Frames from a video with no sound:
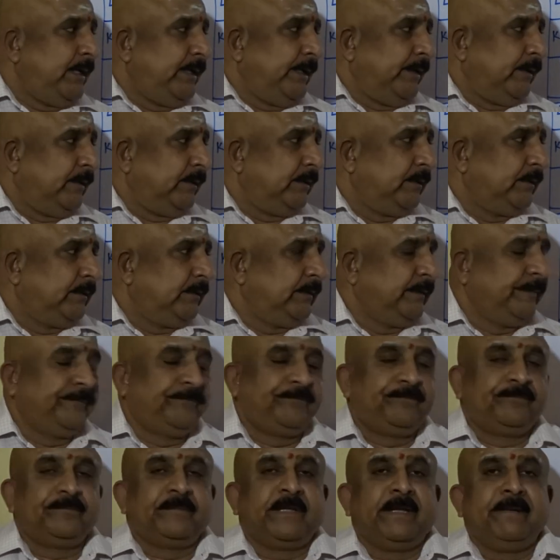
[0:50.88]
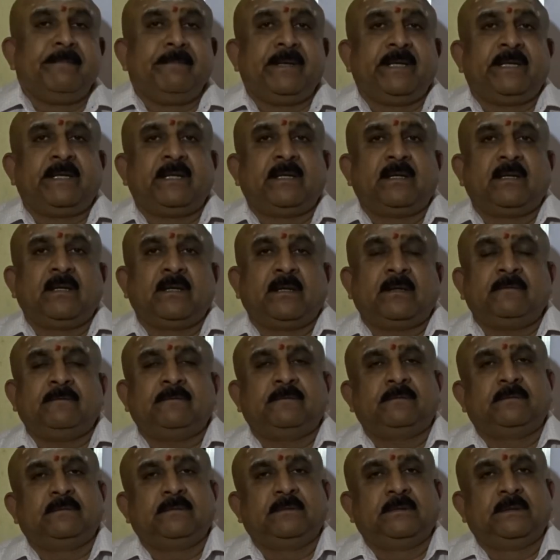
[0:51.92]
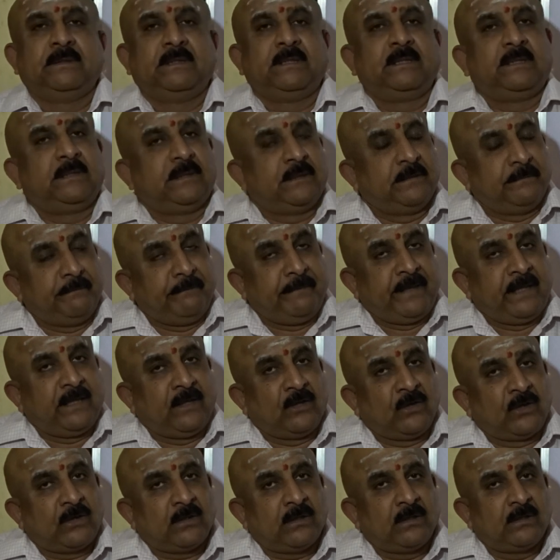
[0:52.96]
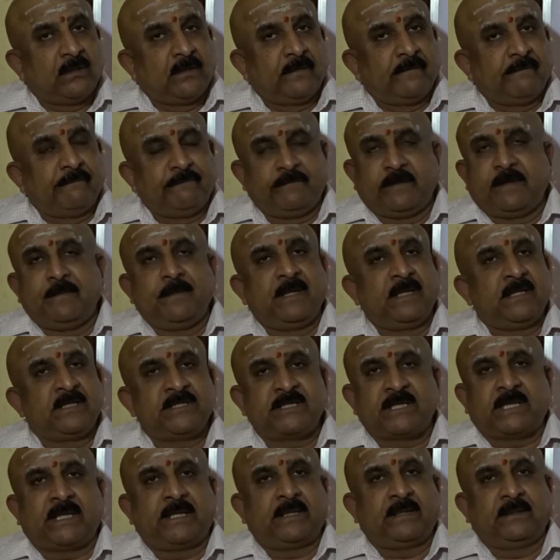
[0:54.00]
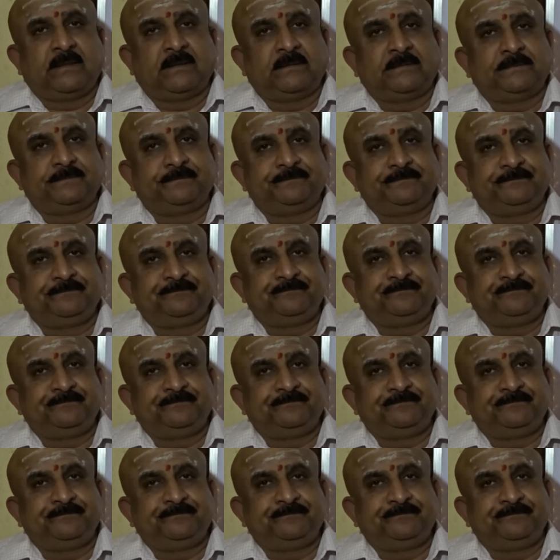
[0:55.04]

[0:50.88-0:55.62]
and in material of male or female chart.